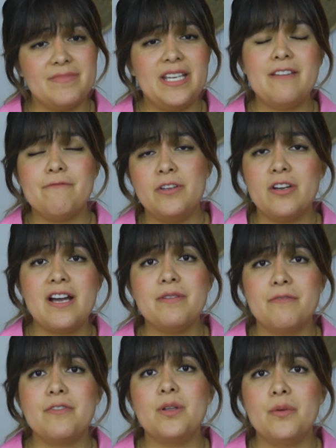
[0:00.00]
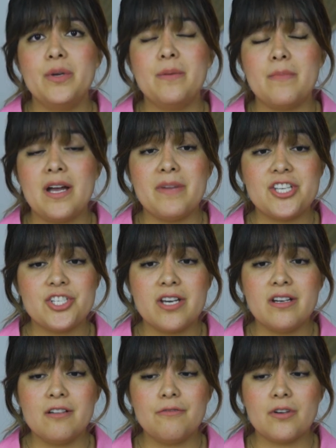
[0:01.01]
if you have been following my, my
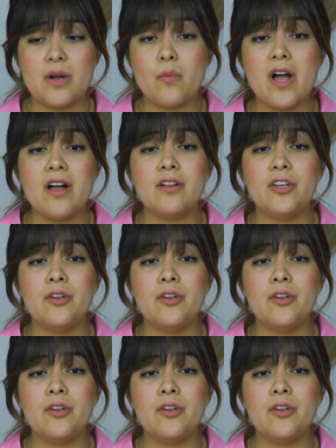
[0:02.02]
channel for a while,